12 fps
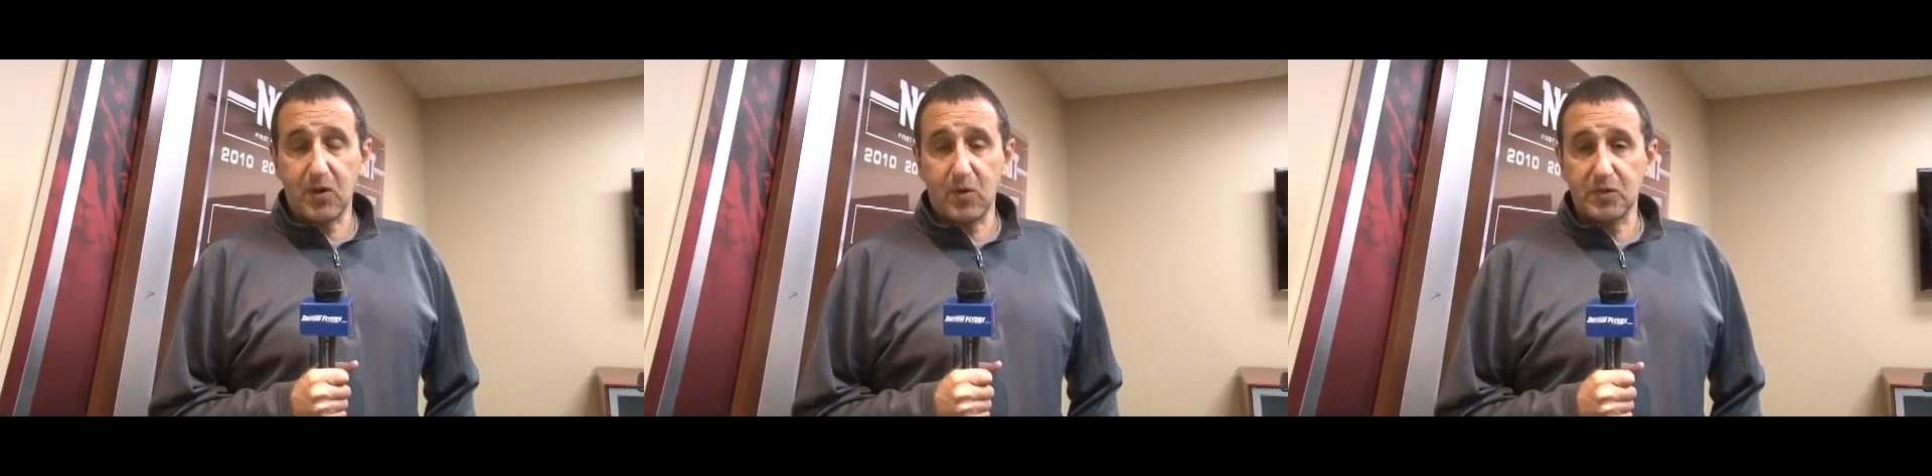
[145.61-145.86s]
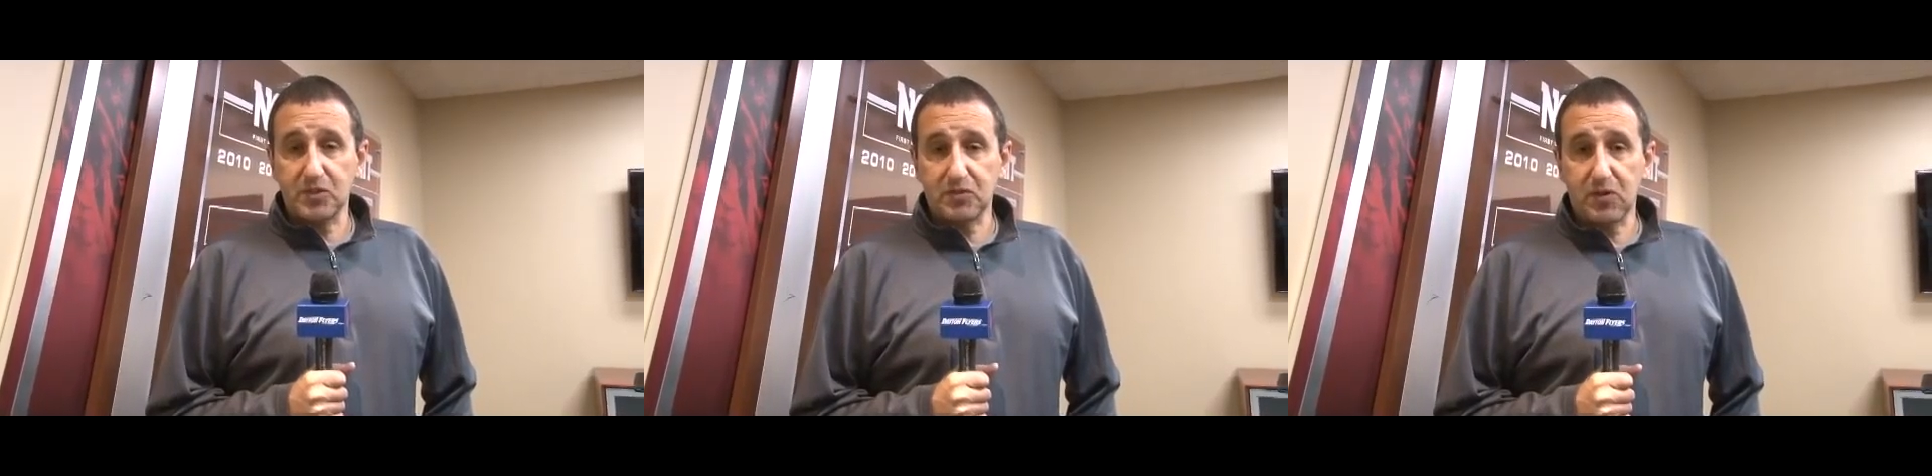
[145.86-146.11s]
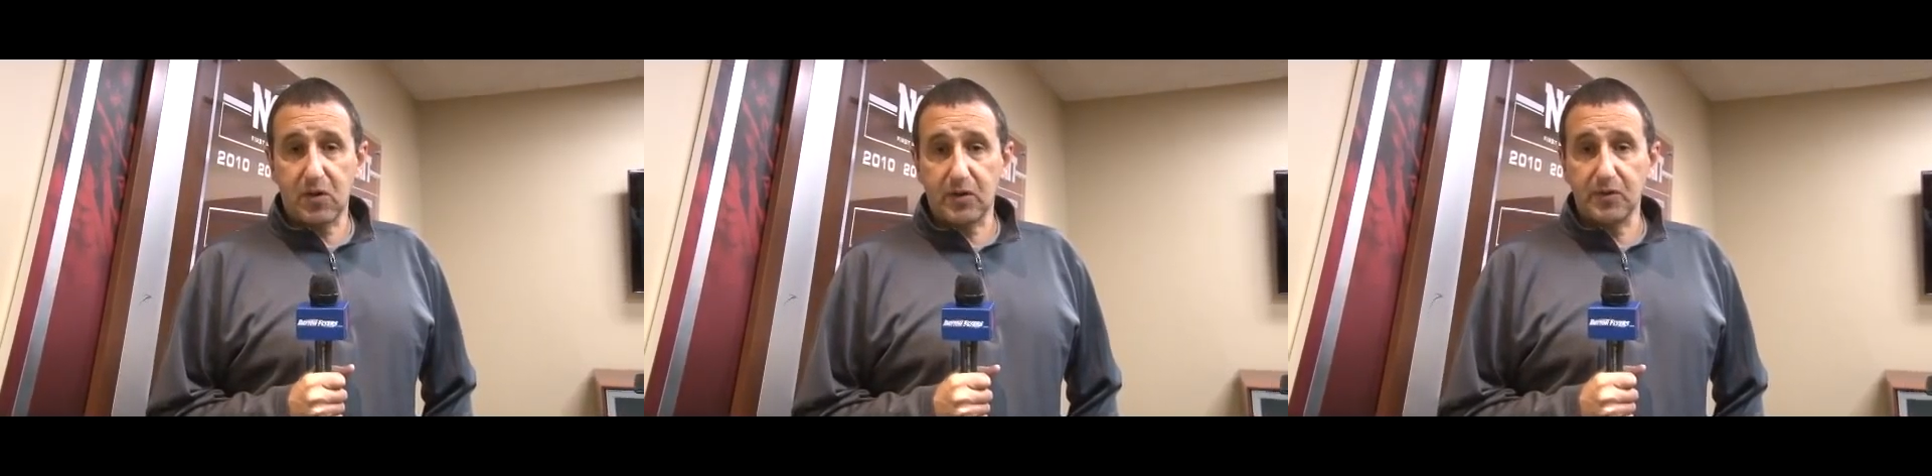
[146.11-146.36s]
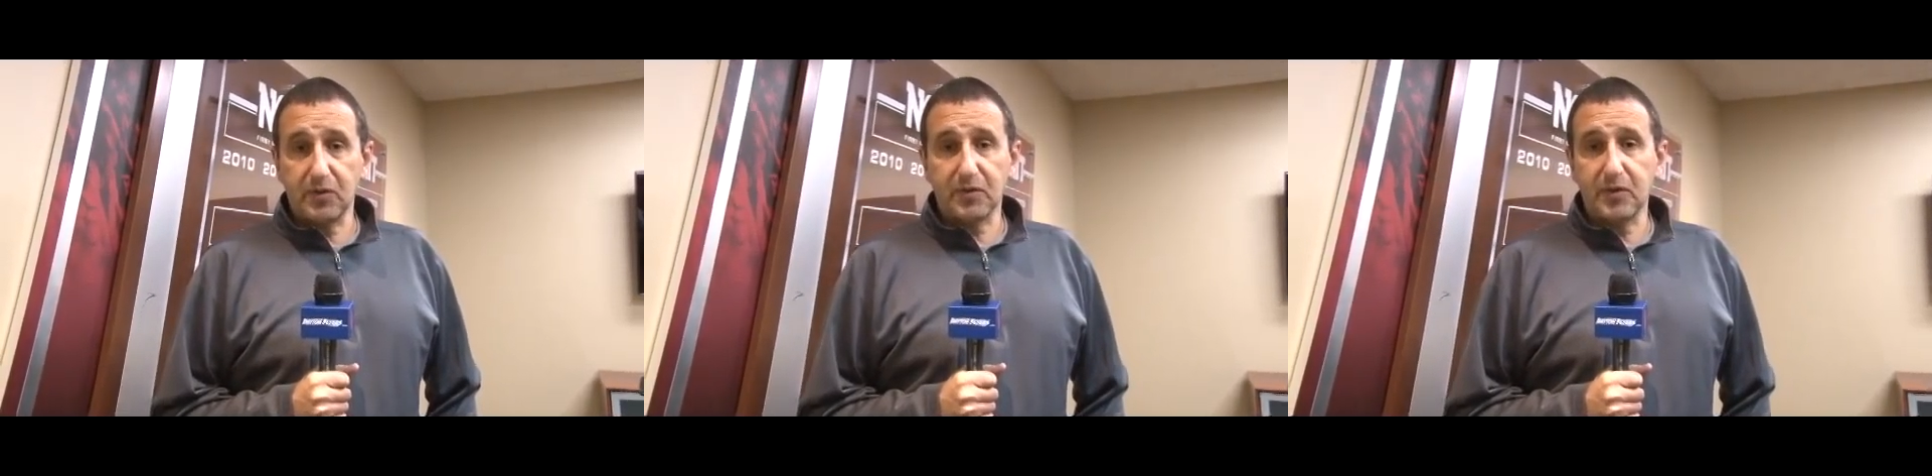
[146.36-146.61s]
going
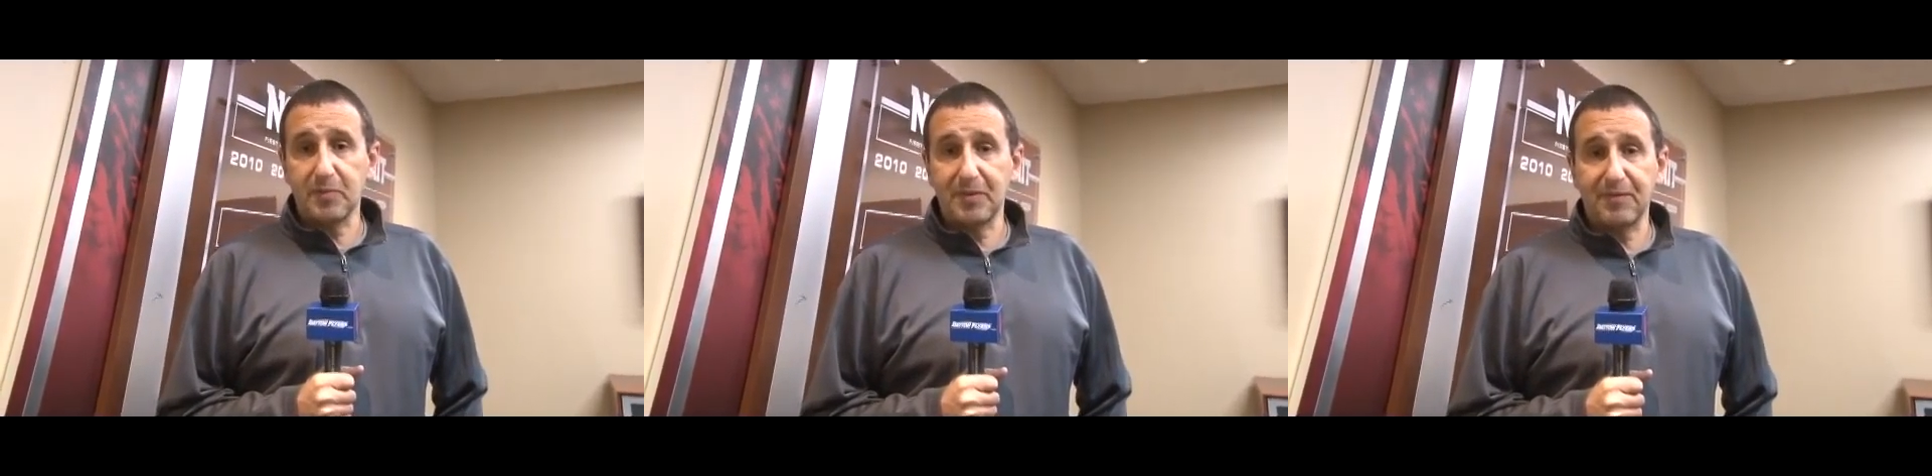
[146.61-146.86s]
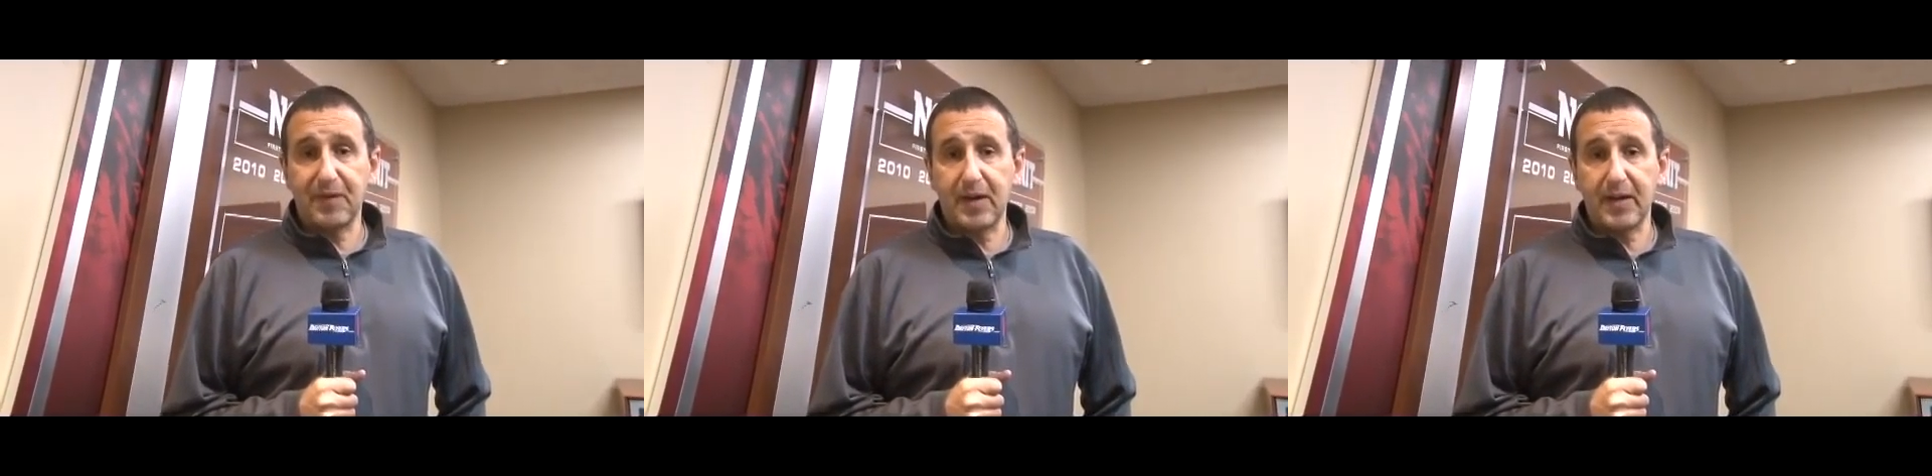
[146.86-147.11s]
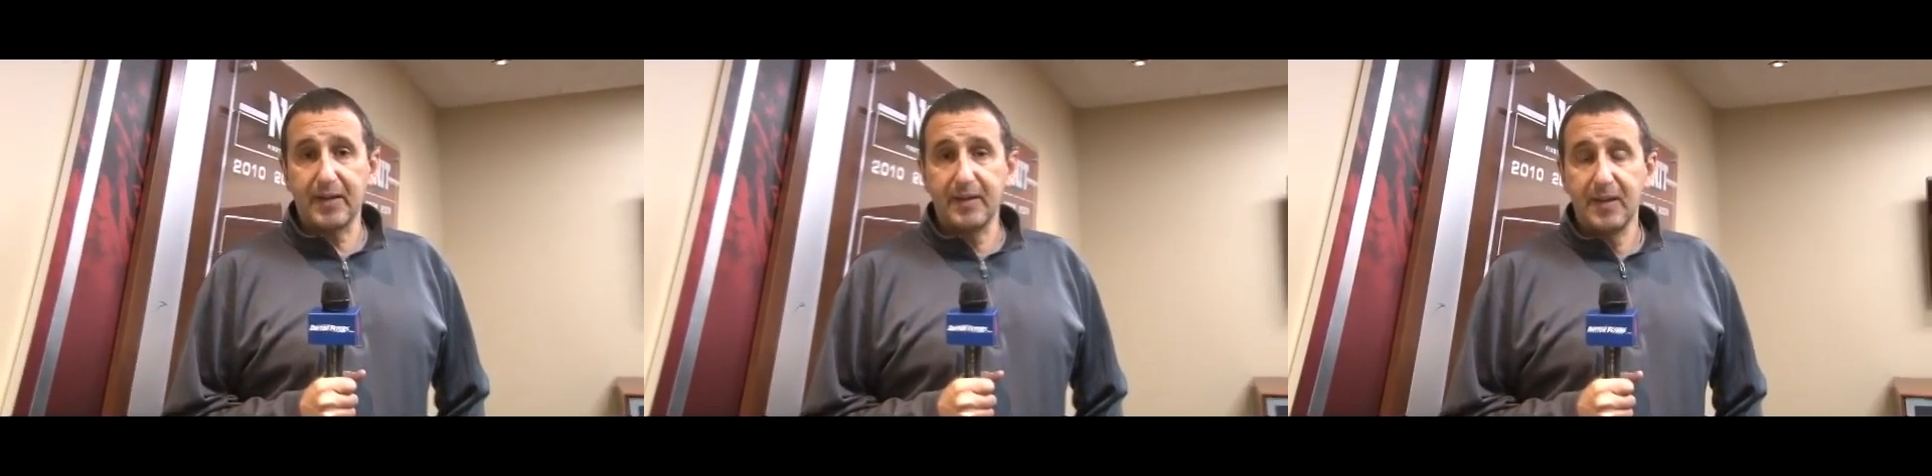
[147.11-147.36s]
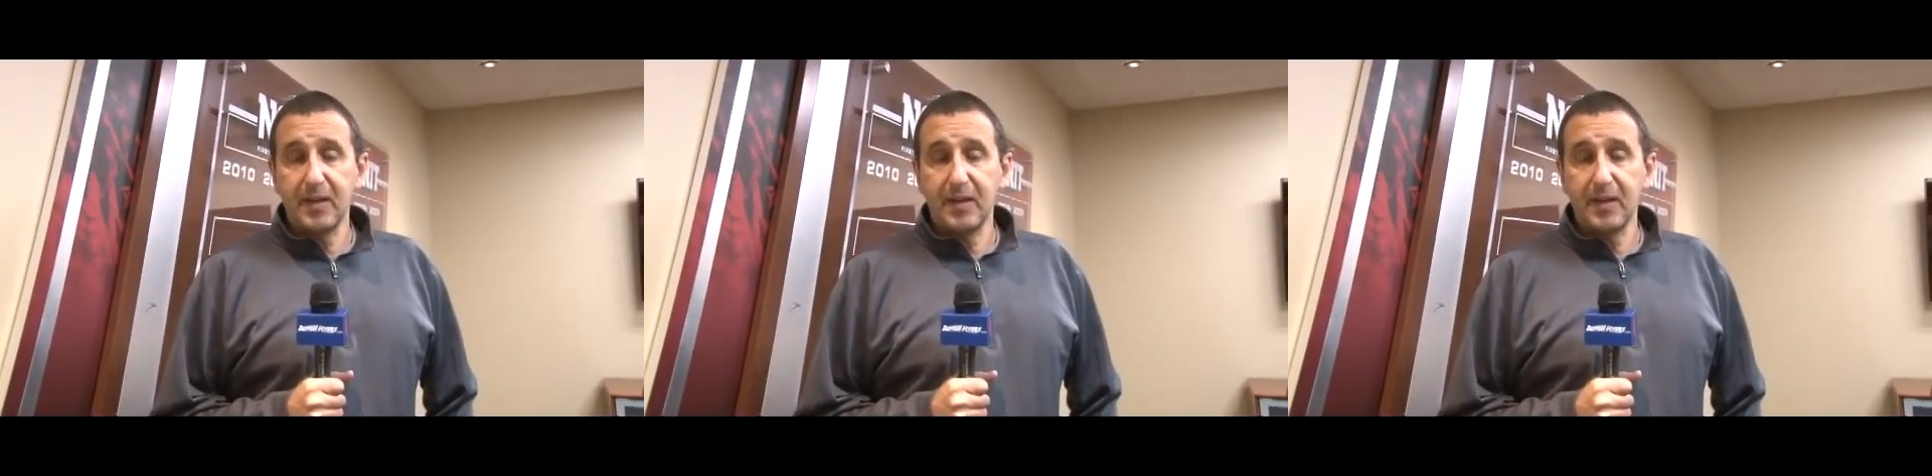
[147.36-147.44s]
strong, you're going to be fine.